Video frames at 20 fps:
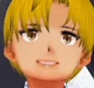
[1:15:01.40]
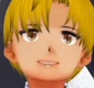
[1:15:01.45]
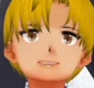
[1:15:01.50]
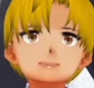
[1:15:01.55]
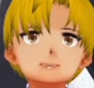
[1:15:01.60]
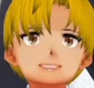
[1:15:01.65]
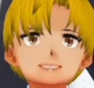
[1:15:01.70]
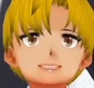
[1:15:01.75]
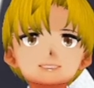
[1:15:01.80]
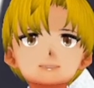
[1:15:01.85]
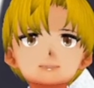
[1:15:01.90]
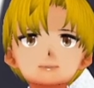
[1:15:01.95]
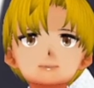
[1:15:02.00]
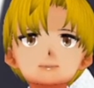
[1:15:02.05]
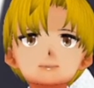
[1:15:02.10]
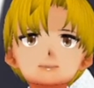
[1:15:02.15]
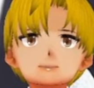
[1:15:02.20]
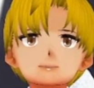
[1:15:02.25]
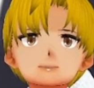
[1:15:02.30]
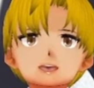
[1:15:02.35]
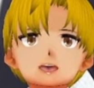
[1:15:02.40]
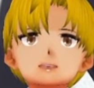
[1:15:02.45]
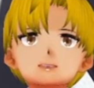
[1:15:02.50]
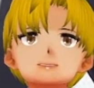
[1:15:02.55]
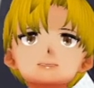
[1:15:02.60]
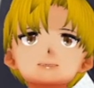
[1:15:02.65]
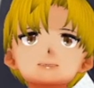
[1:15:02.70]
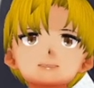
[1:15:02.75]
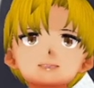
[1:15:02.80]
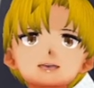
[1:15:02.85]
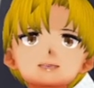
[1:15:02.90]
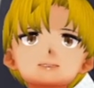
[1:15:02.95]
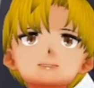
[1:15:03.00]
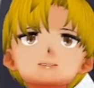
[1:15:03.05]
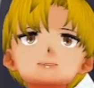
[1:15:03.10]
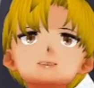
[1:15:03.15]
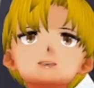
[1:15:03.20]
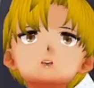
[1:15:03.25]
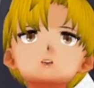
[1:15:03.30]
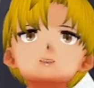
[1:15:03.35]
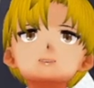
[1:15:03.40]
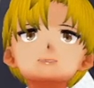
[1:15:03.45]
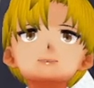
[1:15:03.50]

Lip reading: heck? That was horrible.